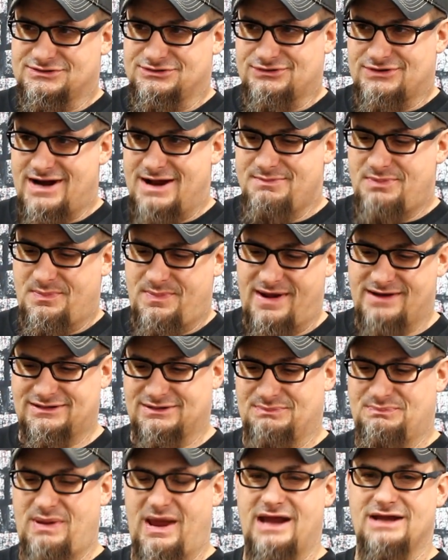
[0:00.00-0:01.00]
gripe about
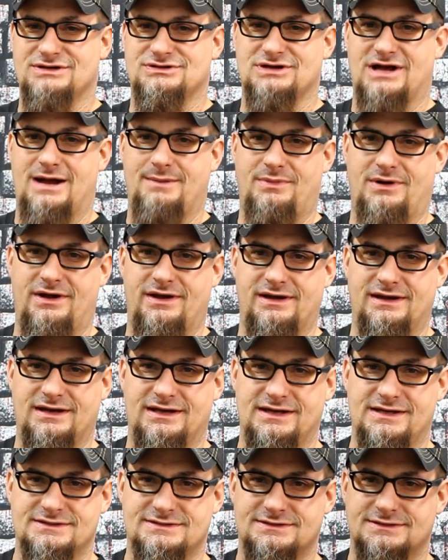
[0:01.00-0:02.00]
the paint job on
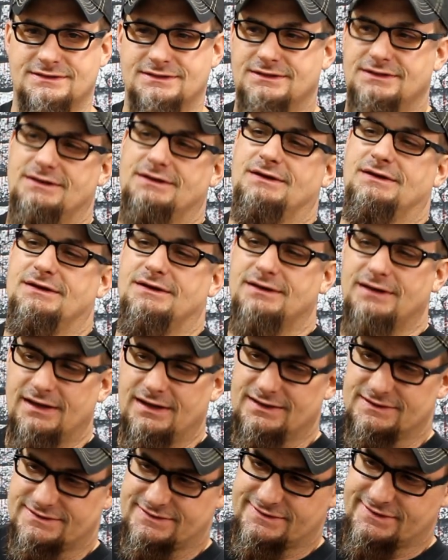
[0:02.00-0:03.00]
these
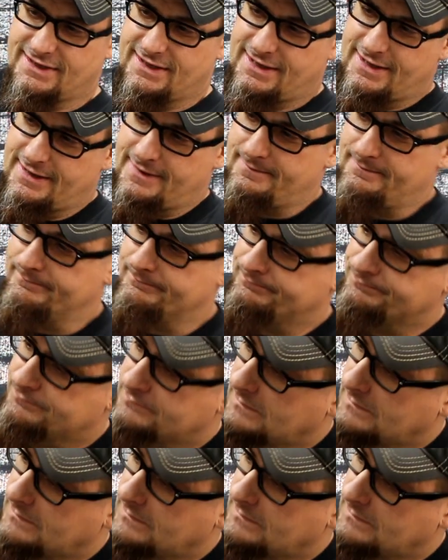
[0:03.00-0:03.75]
is the